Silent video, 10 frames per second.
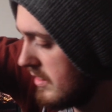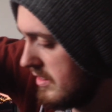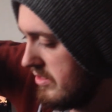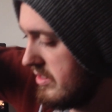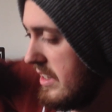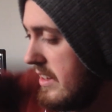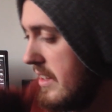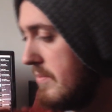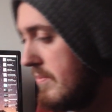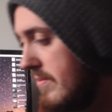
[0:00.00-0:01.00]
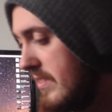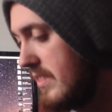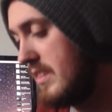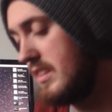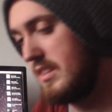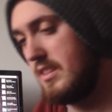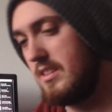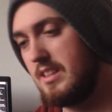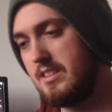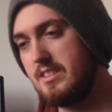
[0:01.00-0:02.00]
Just like that.
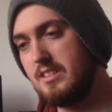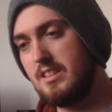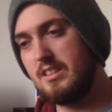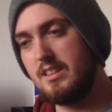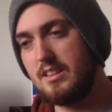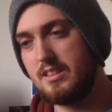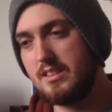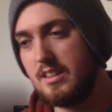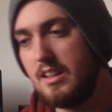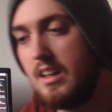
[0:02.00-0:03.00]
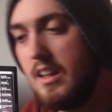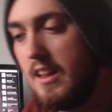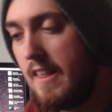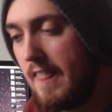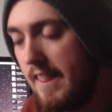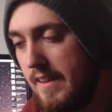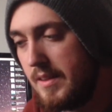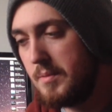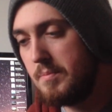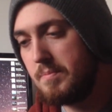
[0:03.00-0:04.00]
That's in like that.
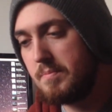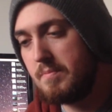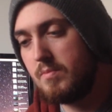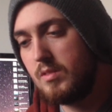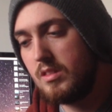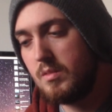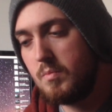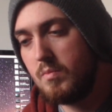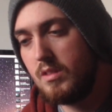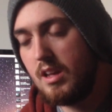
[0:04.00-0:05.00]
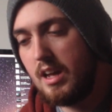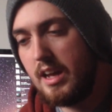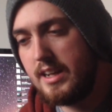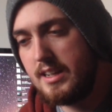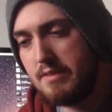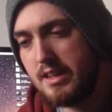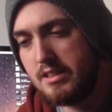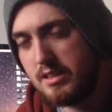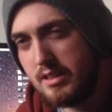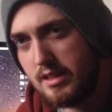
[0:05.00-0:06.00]
I have had
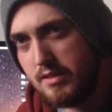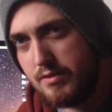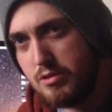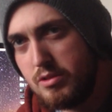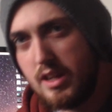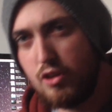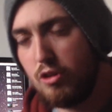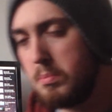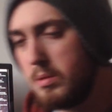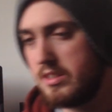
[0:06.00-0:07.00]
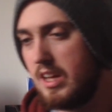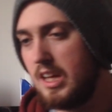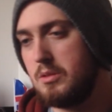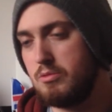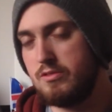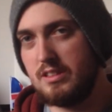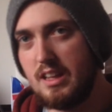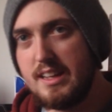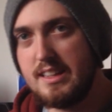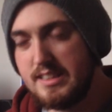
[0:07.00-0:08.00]
a couple times where
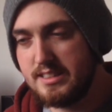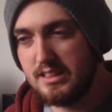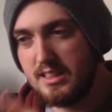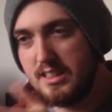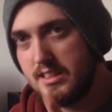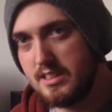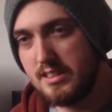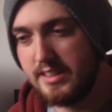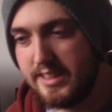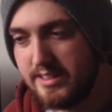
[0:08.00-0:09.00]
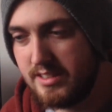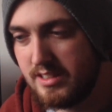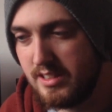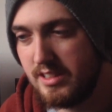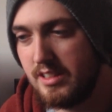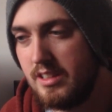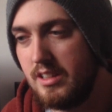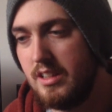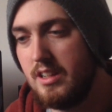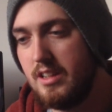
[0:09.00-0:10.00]
light has leaked into the,
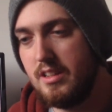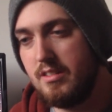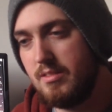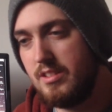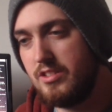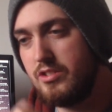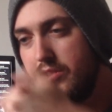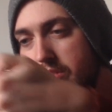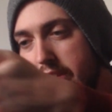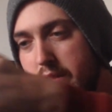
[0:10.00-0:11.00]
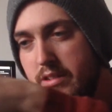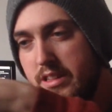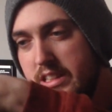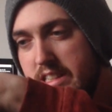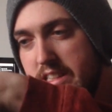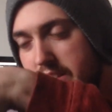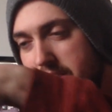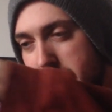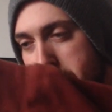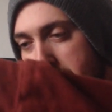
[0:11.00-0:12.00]
it's usually where it leaks
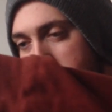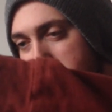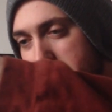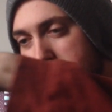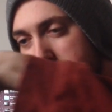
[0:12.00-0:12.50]
into the back,